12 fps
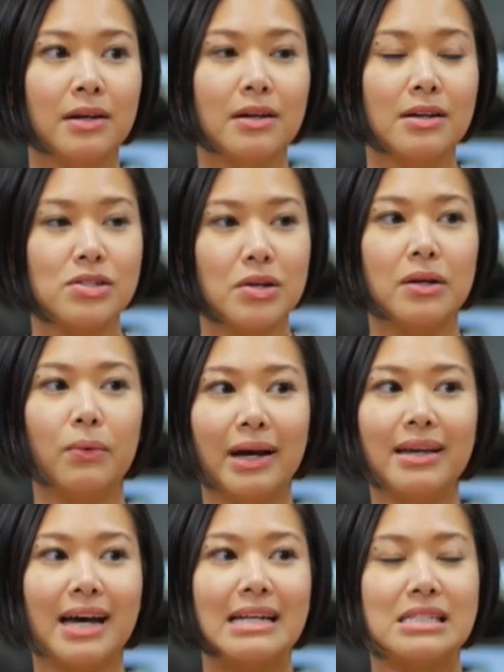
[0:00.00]
So in a way,
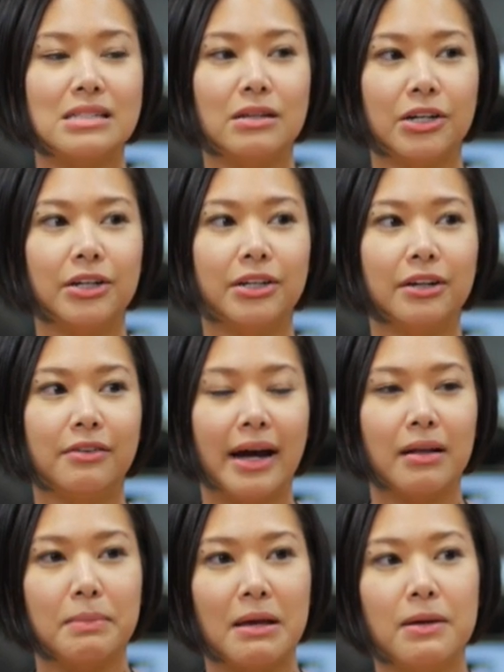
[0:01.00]
yes, you're, you're right.
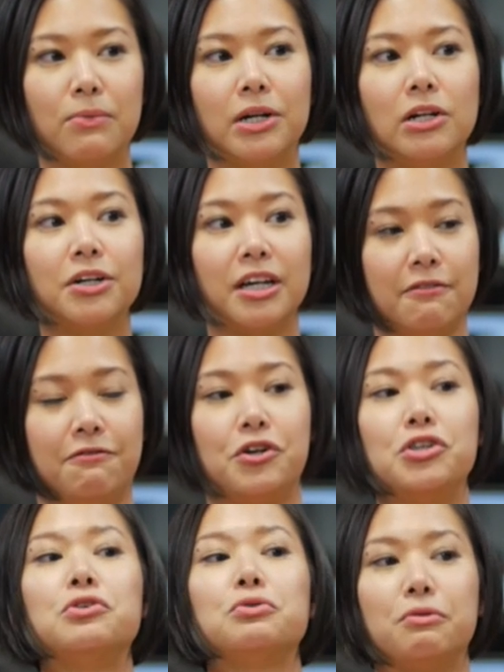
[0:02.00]
Maybe we're looking for
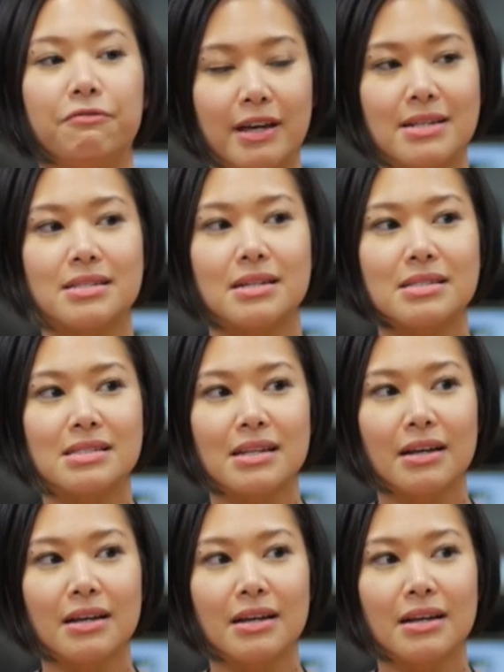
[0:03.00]
new faces